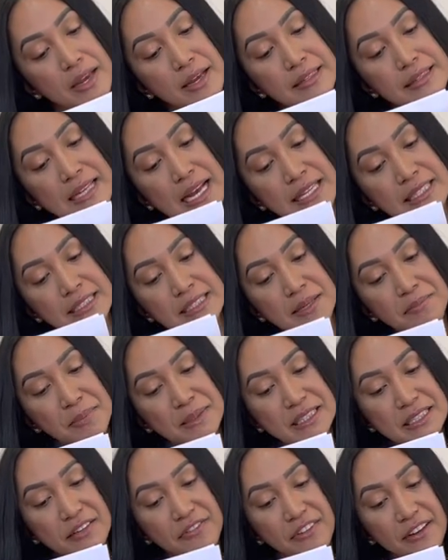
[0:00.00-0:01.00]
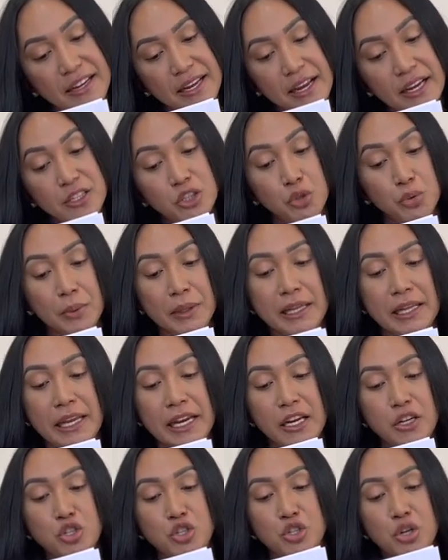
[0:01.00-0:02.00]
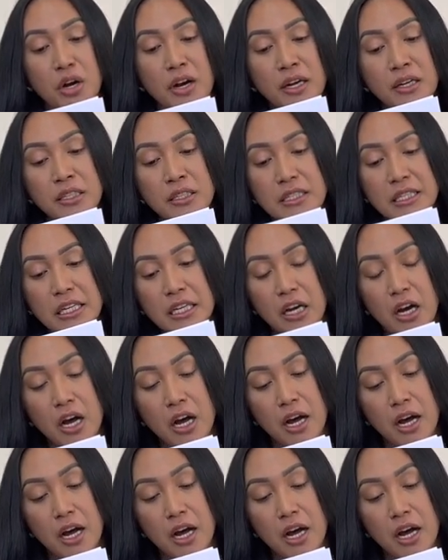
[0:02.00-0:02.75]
Danse Pacifique Twilly, John D.